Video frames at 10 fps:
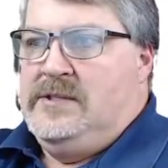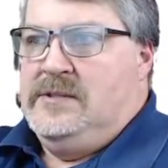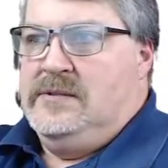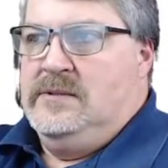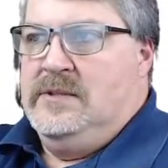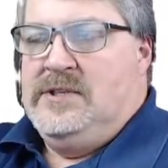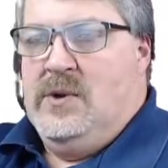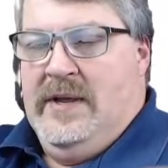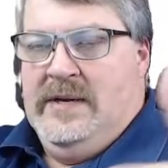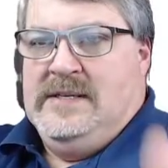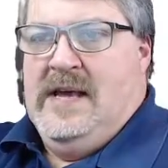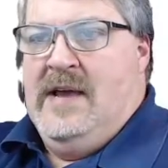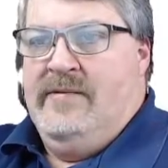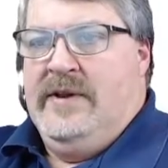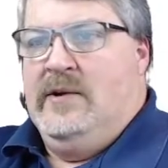let's go ahead and dive
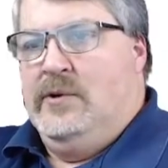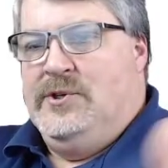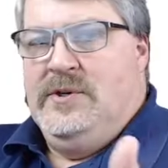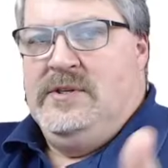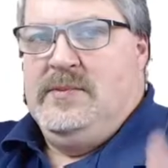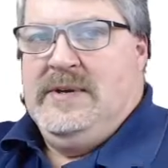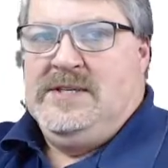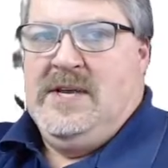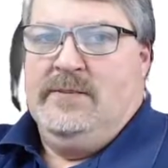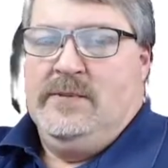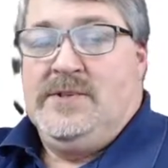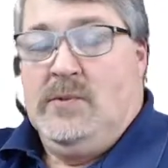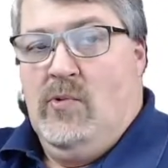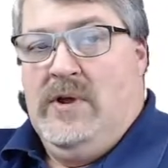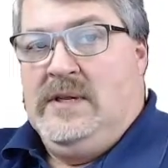in. I want to show you some examples, some
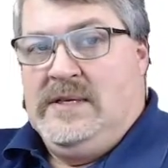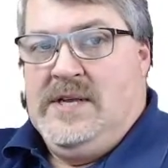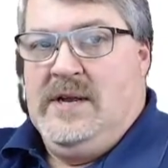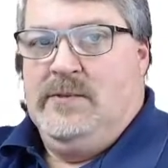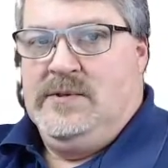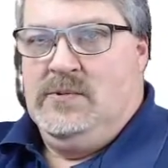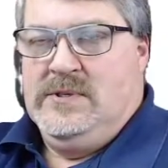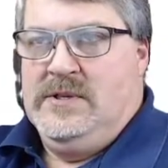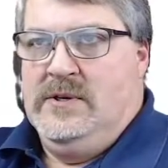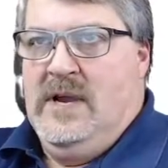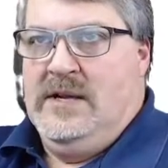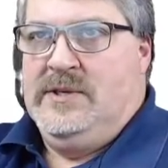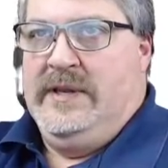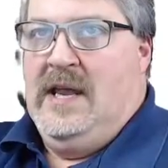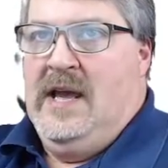real examples, ones that are actually
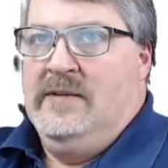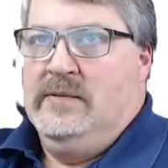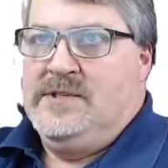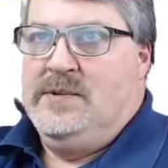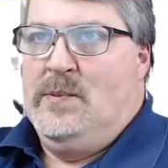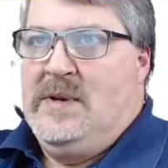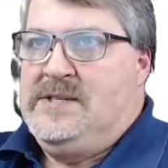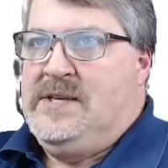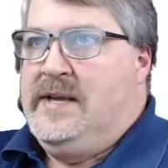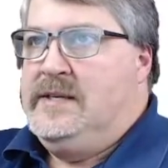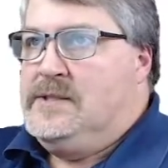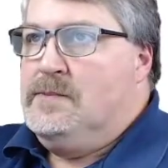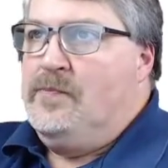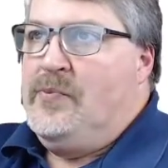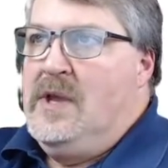live on some of my sites.
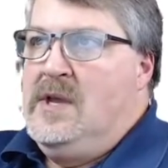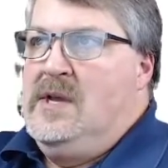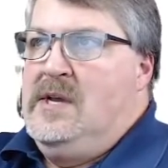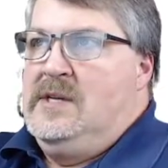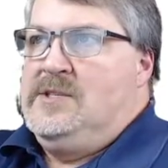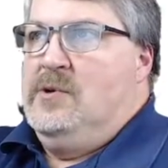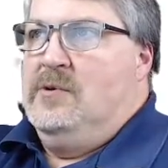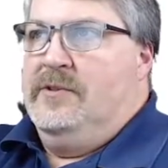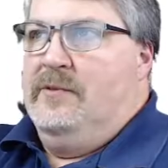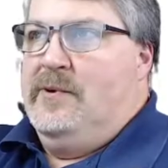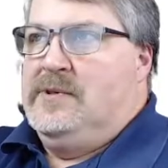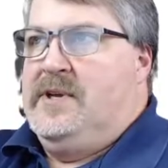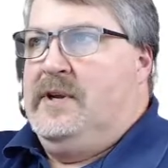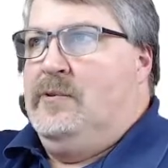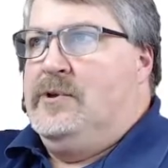So the first thing
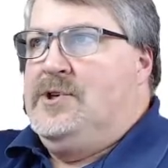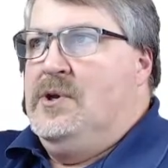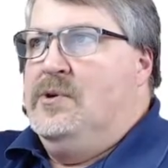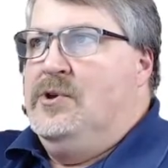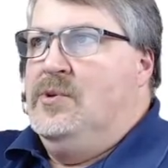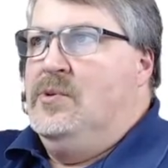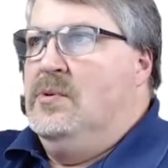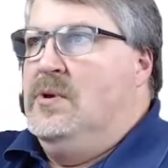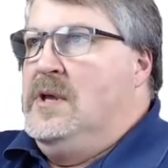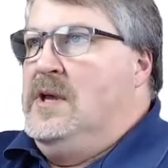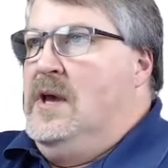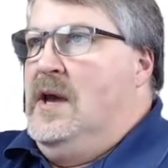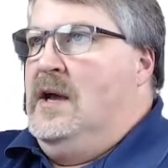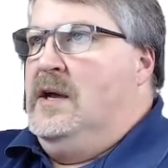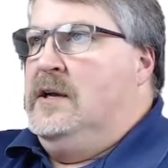I want to show you
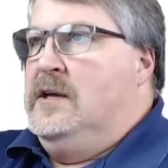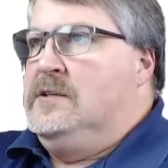is a